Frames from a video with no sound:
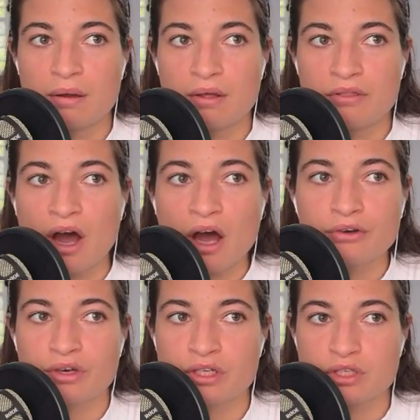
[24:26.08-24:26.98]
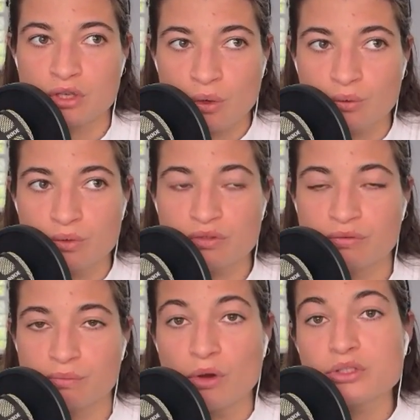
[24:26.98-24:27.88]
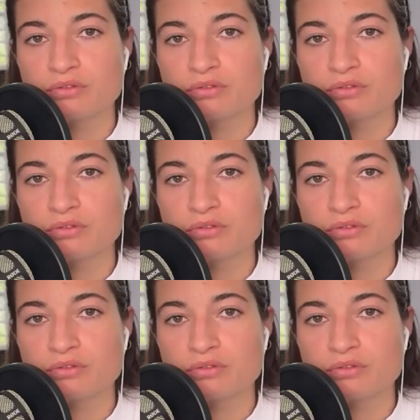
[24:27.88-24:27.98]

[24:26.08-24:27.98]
the heart rate zones, most of